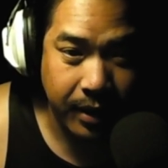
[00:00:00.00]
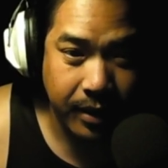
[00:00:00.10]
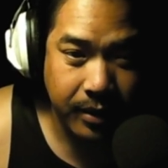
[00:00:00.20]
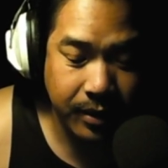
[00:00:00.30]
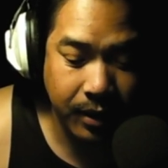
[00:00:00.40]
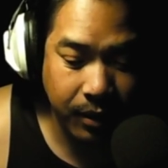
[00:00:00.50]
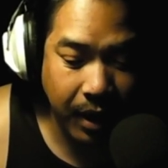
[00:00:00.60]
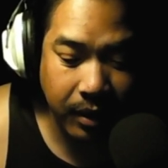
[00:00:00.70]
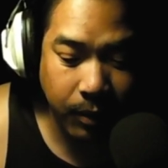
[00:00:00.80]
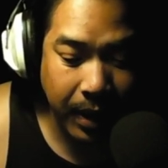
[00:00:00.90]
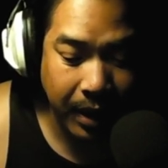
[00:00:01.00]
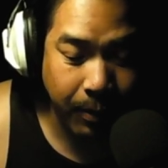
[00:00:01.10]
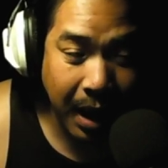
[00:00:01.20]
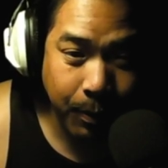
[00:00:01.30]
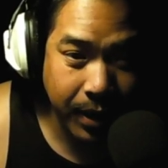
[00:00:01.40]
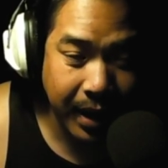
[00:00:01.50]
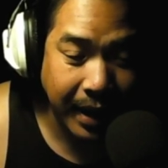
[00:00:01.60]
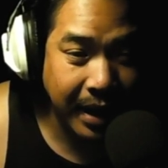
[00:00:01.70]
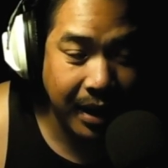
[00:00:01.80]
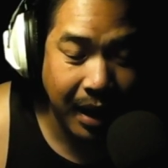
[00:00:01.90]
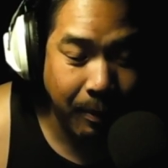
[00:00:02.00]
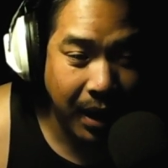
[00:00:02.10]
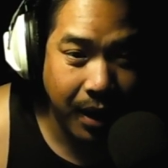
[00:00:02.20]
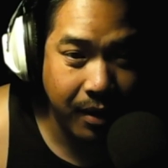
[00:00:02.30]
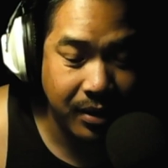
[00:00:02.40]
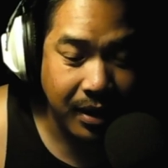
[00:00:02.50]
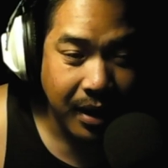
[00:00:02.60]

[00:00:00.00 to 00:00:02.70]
She don't know how to debate. In my opinion, I think Kamala Harris